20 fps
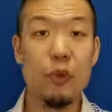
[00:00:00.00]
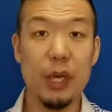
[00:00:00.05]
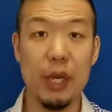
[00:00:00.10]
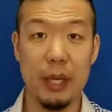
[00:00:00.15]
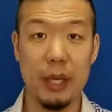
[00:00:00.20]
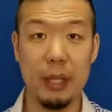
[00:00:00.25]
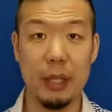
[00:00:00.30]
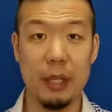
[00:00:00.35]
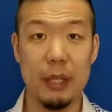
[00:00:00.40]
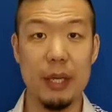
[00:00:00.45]

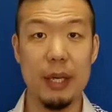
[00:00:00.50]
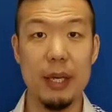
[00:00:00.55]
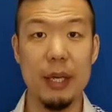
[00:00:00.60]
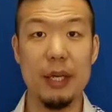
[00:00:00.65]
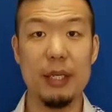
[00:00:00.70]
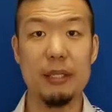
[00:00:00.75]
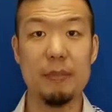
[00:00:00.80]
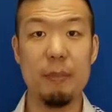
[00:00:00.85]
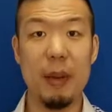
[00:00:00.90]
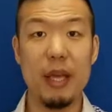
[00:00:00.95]
doing
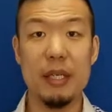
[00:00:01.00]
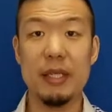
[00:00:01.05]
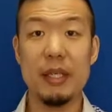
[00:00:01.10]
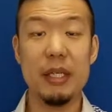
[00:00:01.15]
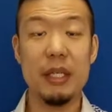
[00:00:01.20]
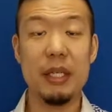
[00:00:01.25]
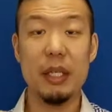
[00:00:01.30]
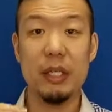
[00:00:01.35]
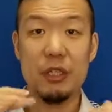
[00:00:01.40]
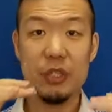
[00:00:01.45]
is
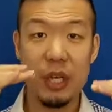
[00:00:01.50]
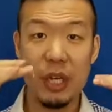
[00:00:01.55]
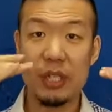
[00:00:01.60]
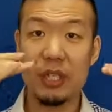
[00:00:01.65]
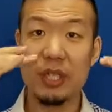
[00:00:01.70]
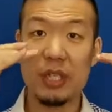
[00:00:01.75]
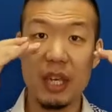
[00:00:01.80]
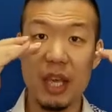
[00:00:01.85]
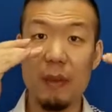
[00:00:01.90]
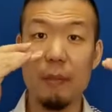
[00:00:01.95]
basically
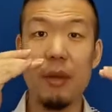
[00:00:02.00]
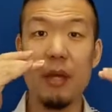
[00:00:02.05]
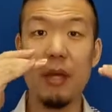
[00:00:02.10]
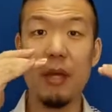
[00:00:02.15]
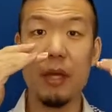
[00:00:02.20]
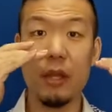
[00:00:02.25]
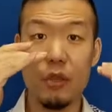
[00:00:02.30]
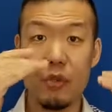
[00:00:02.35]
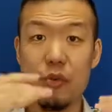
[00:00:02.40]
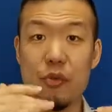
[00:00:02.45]
just
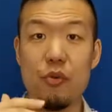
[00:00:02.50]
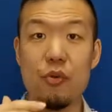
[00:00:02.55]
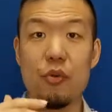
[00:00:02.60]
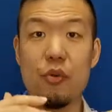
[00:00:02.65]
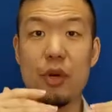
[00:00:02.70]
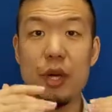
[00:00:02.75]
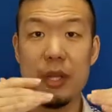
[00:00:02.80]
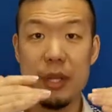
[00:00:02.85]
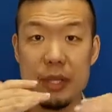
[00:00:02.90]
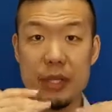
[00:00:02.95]
skimming
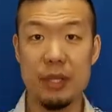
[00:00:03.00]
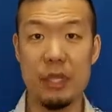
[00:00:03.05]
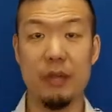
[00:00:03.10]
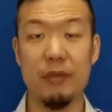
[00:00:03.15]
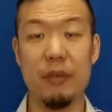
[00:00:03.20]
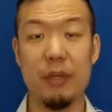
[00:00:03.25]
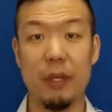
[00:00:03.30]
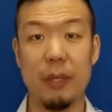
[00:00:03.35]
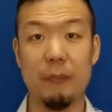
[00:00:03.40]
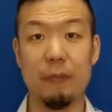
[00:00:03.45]
through the
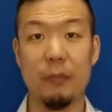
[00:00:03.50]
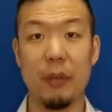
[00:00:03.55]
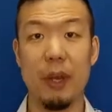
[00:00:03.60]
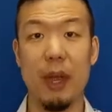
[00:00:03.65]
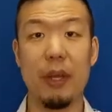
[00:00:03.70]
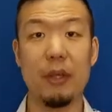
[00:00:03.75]
CV.